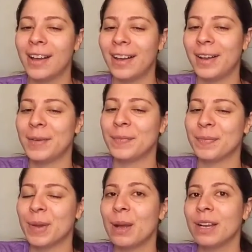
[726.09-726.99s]

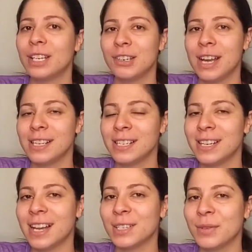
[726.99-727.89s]
Um, but I'll catch you guys in
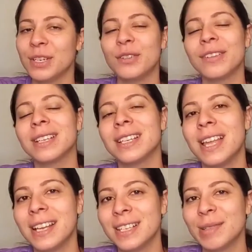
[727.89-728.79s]
the next one. Don't forget to
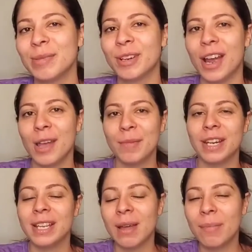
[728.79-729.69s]
like and subscribe
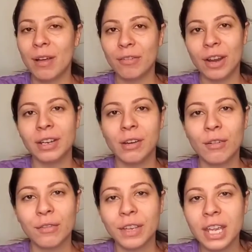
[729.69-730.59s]
and hit that bell for any
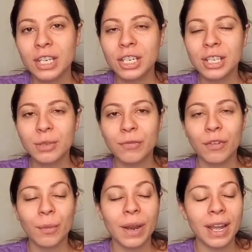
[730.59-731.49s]
notifications
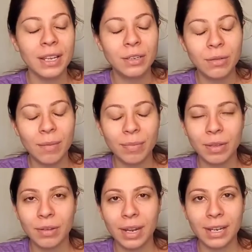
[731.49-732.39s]
for when I do
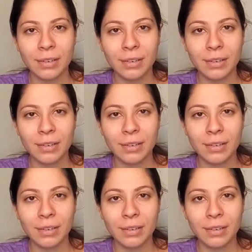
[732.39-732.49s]
upload.